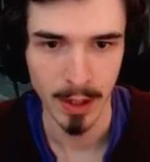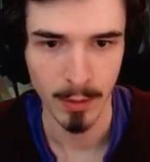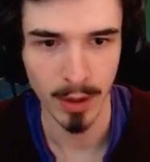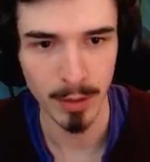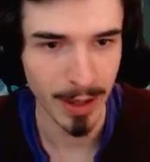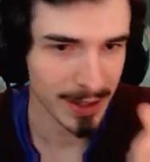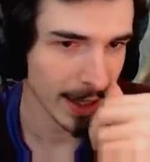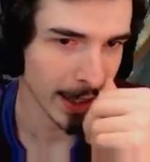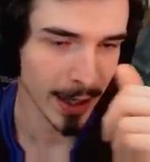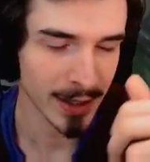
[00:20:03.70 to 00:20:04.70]
We're going to buy
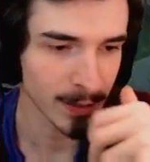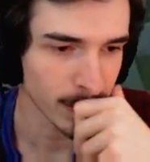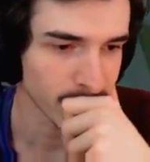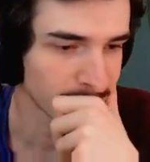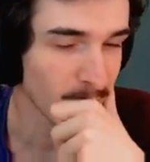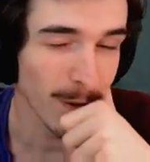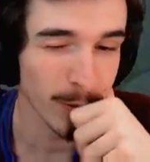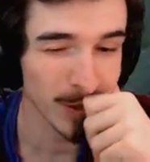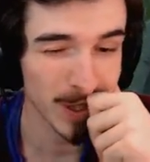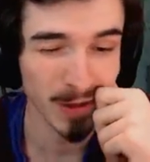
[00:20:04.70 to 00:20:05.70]
tank items.
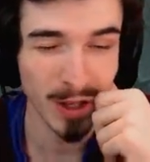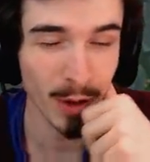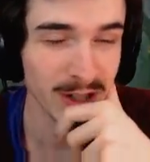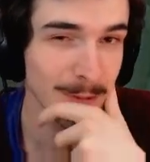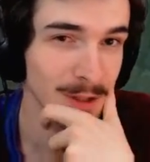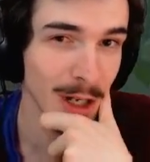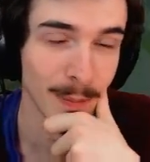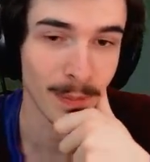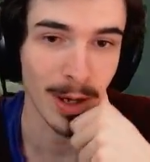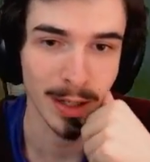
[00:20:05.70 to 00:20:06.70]
Triforce is really the only damage
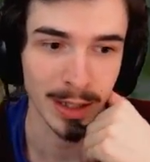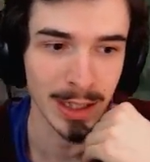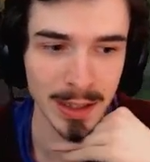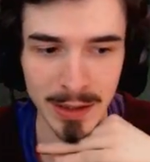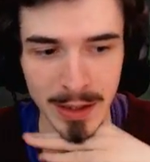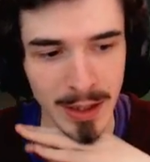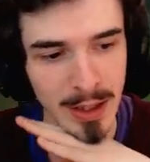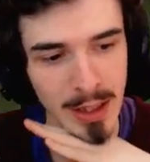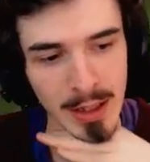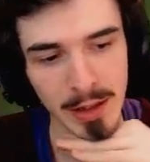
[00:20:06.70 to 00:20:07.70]
item I need.
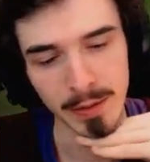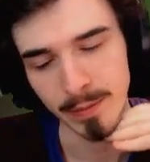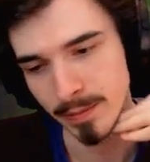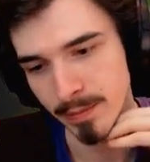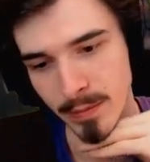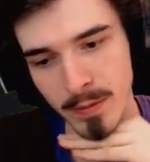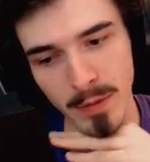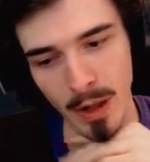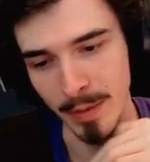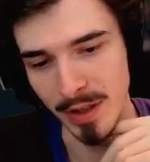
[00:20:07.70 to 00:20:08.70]

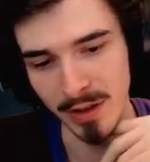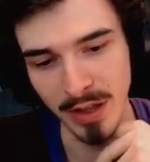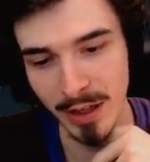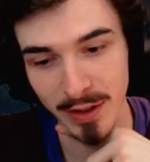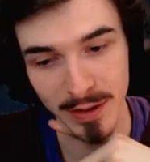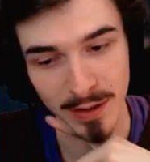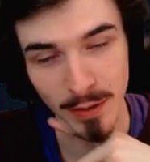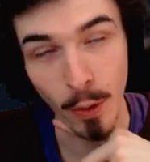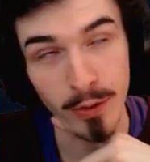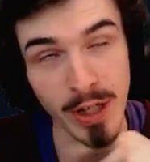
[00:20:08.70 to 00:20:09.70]
I mean,
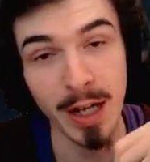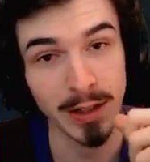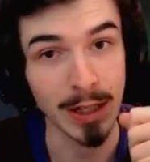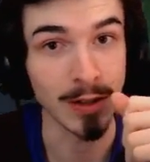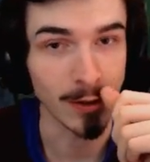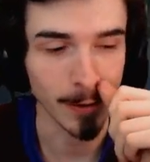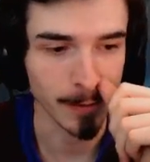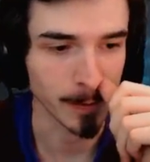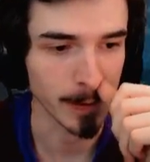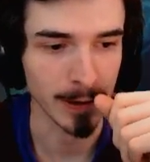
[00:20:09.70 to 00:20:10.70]
on Jax in
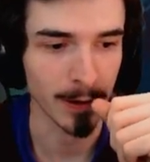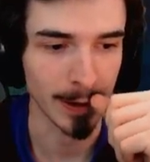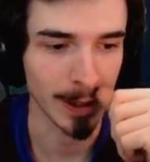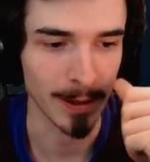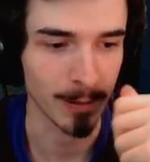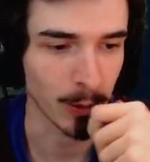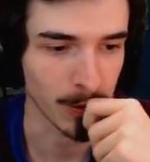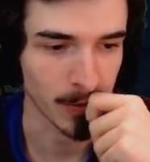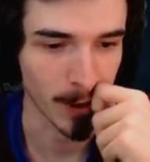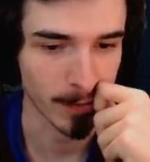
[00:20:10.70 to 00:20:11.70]
general, you don't need anything more
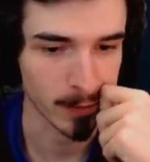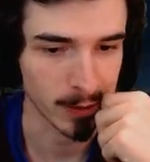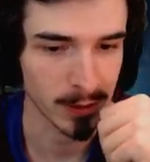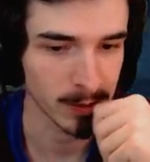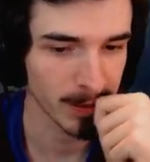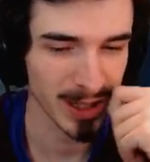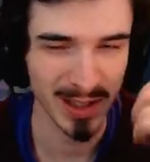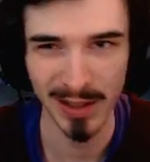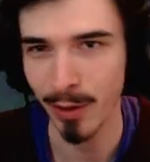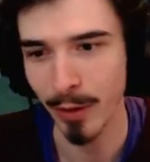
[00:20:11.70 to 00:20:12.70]
than Triforce. Plus,
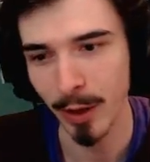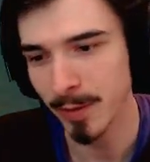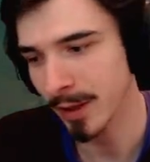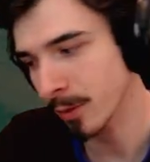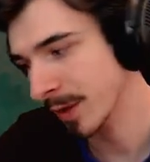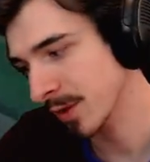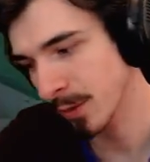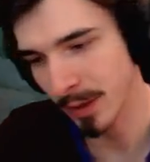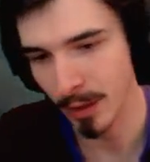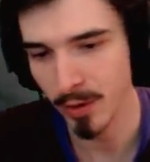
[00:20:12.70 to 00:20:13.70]
Cinderhawk helps a little bit
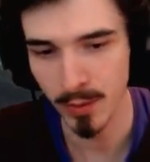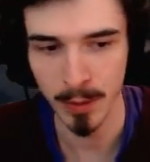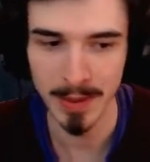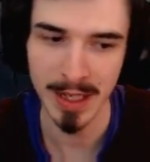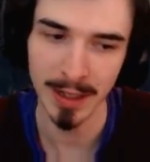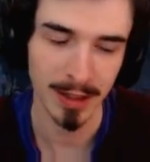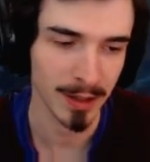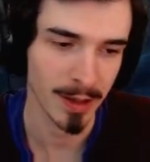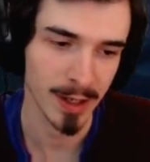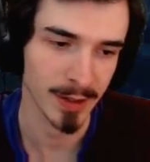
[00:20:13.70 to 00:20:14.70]
too. But yeah, we just want to be tanky
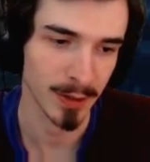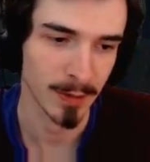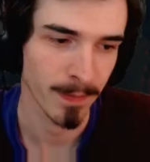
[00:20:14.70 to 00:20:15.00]
here, guys, so...